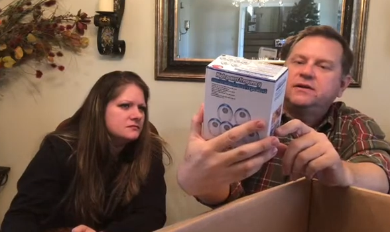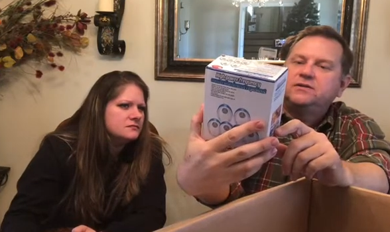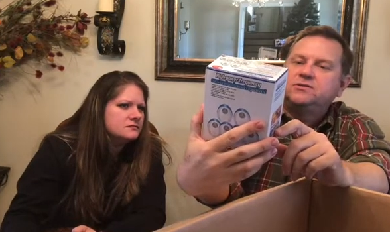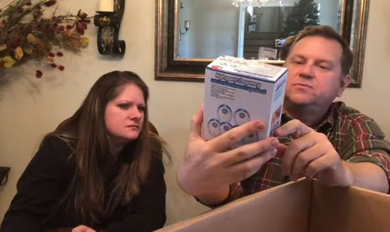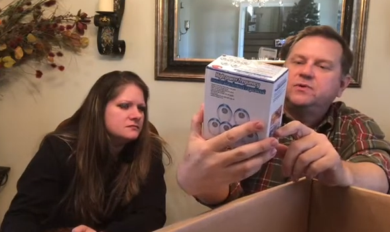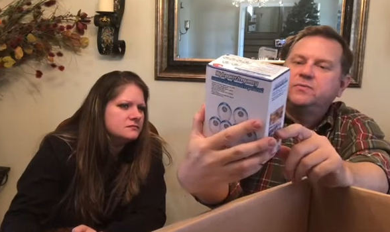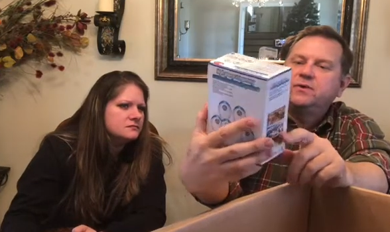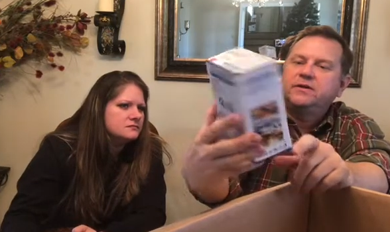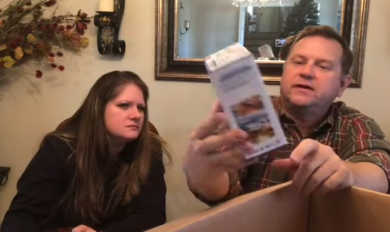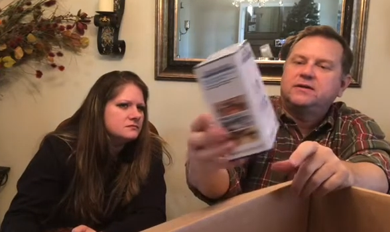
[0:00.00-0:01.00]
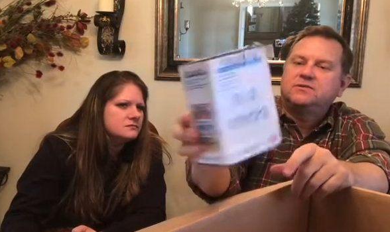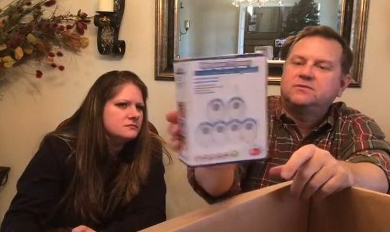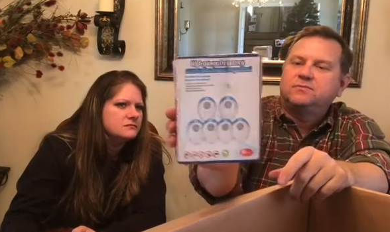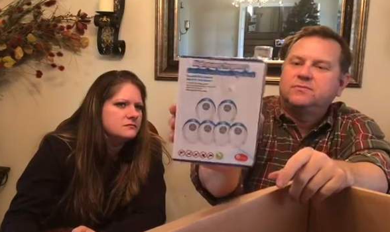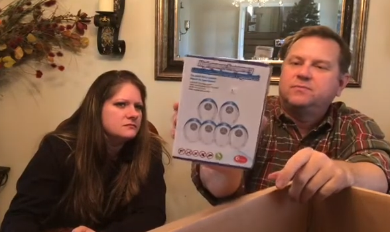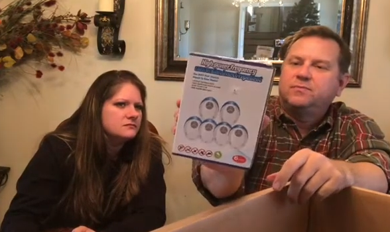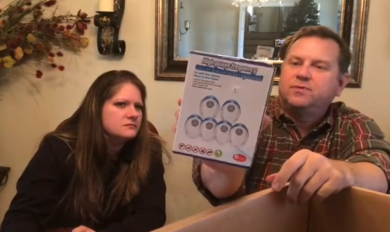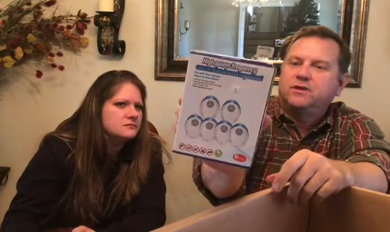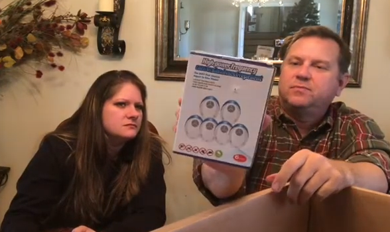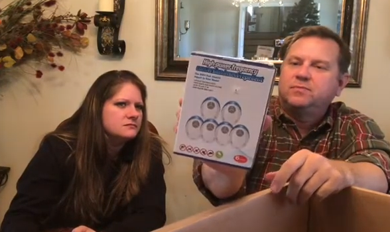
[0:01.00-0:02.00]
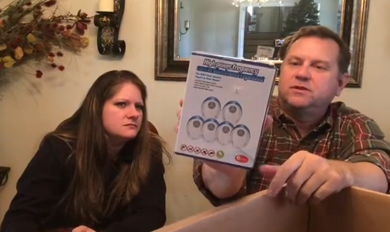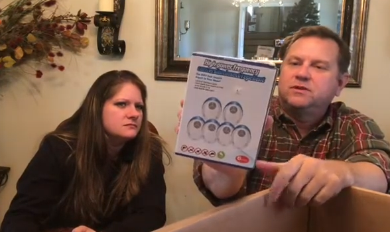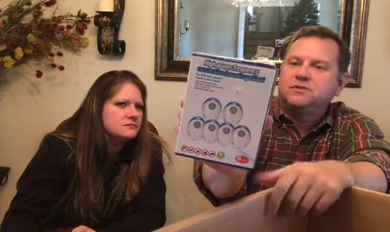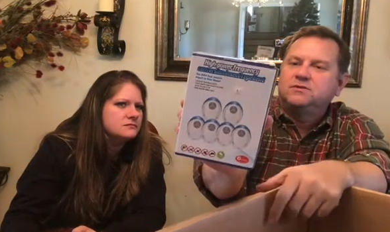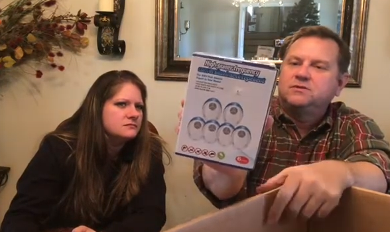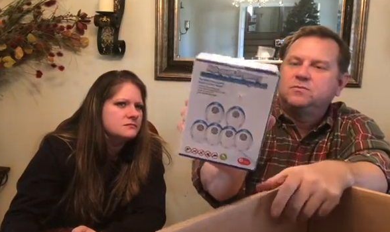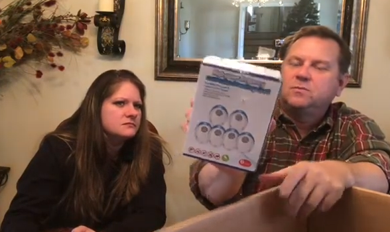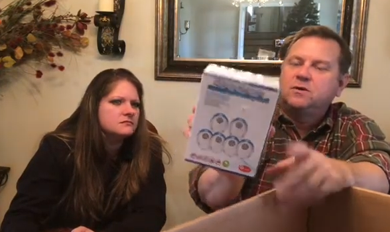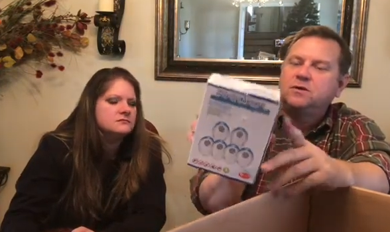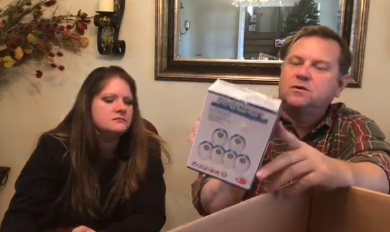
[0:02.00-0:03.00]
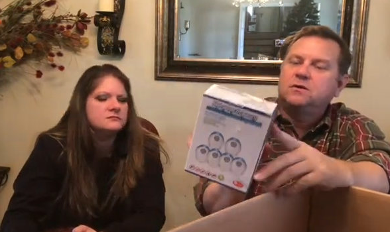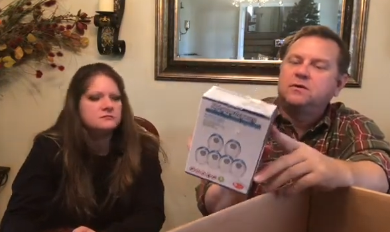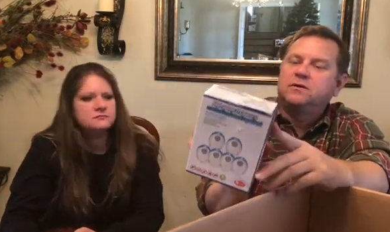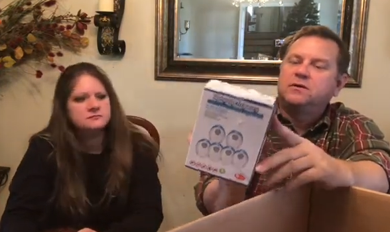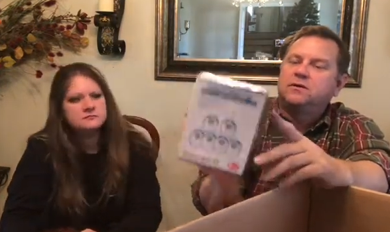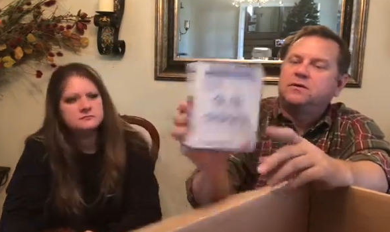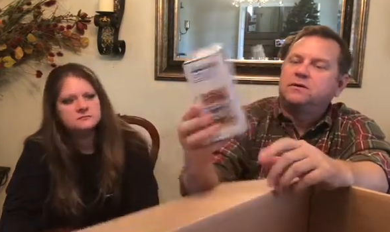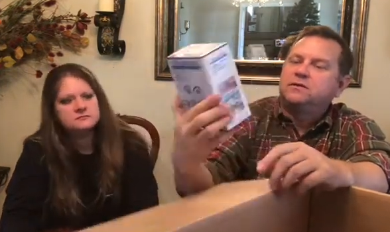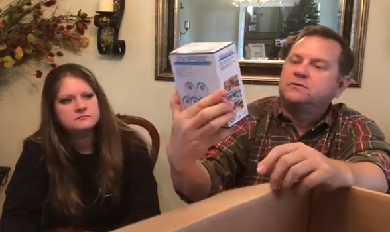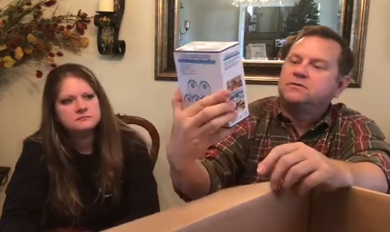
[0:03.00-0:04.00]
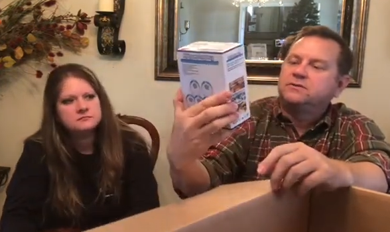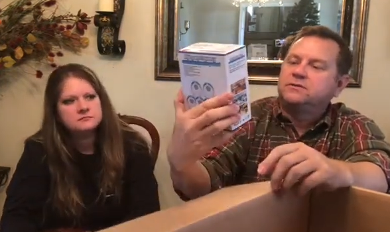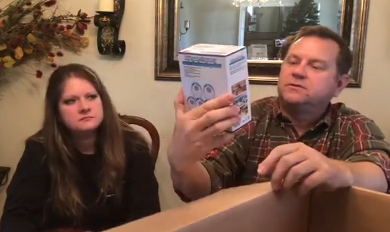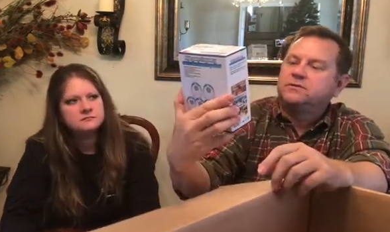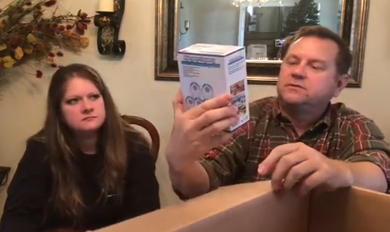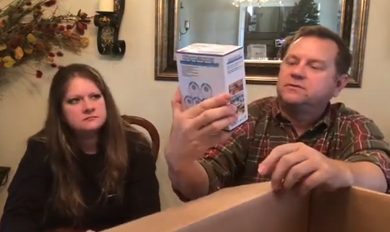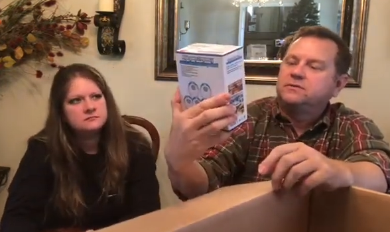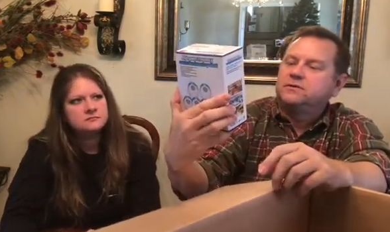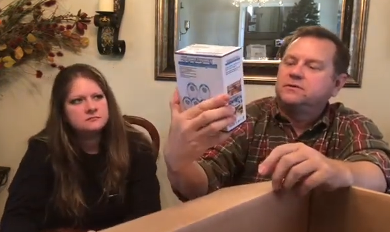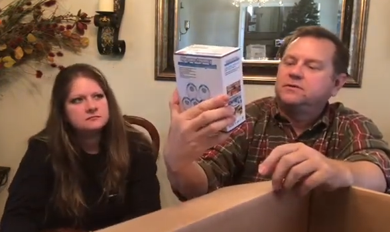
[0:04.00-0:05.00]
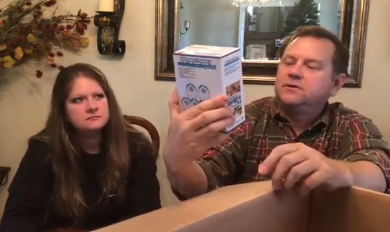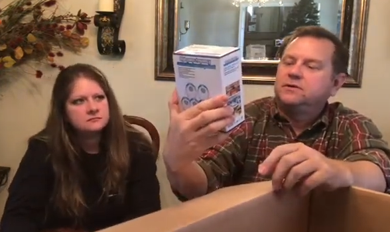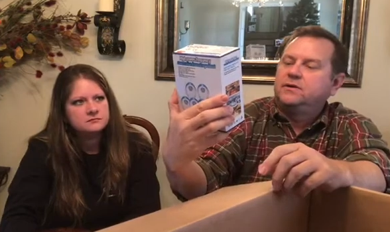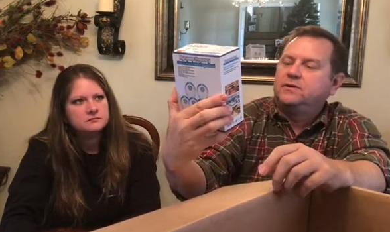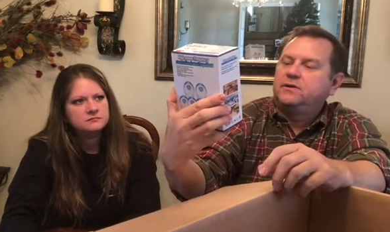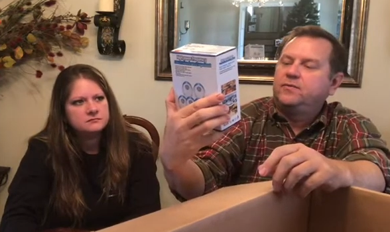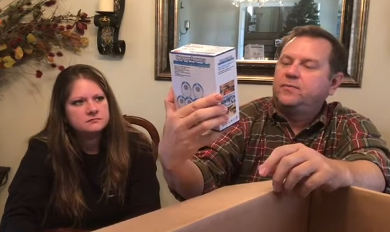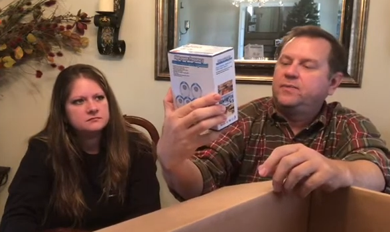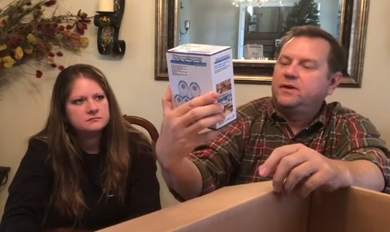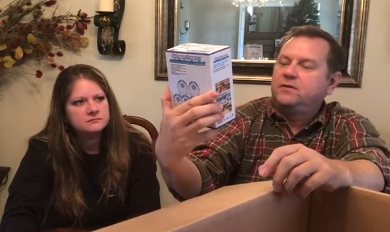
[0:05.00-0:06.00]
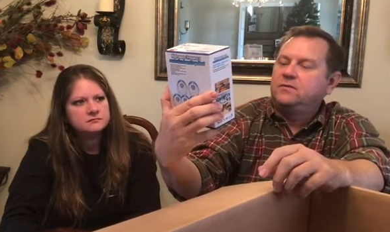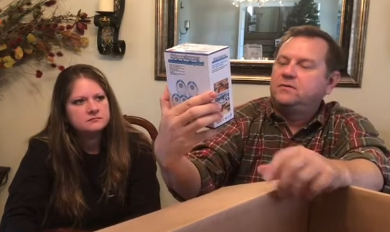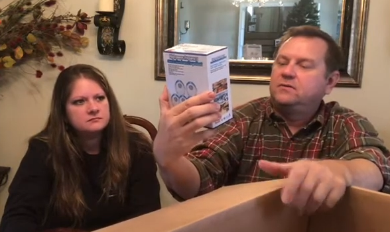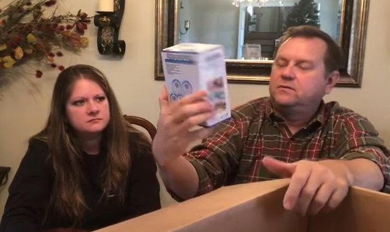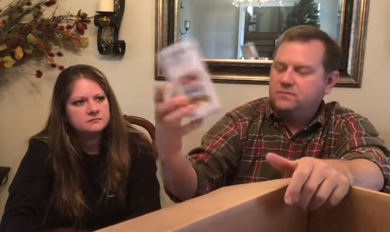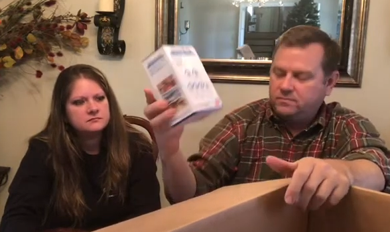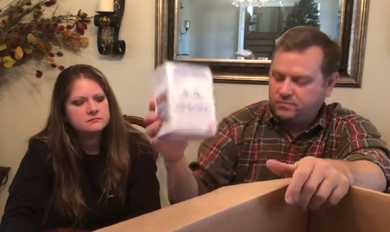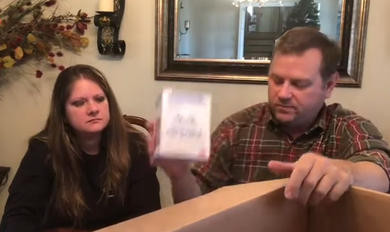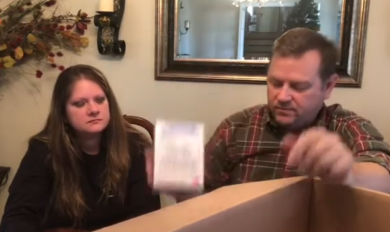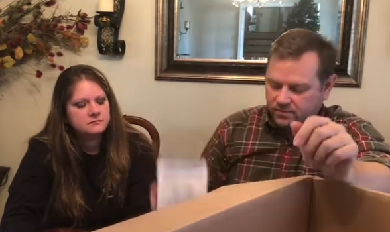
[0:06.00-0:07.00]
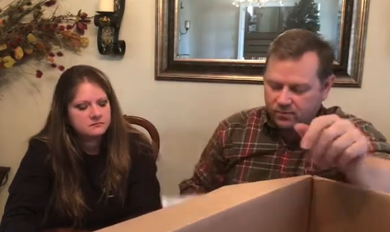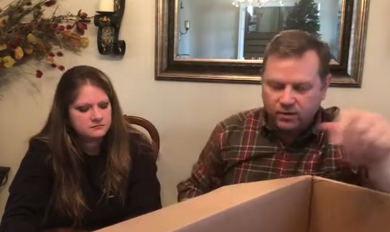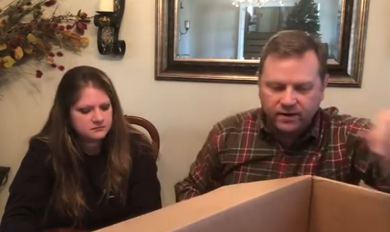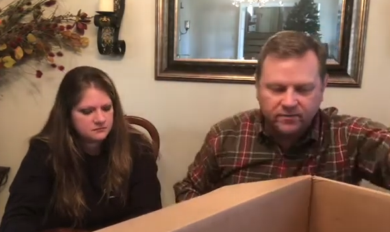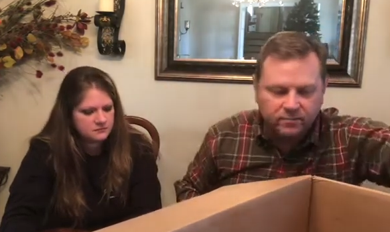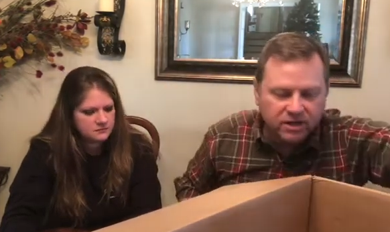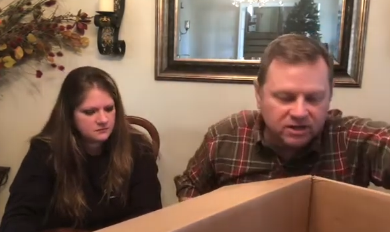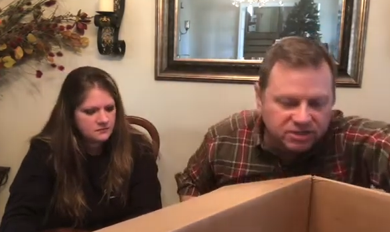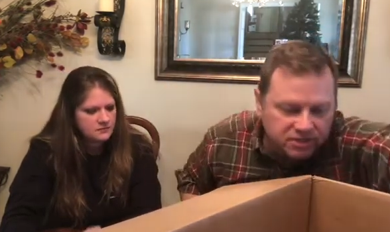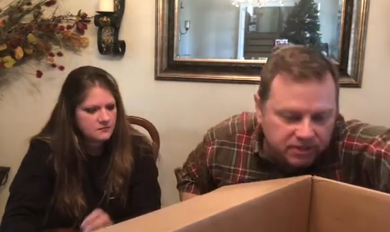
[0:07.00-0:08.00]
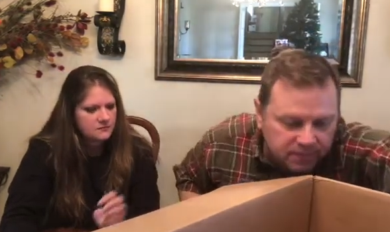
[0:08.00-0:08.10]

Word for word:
Speaker 1: I guess you put them around the house and they probably plug into the wall. Hmm. So they repel whatever bugs you.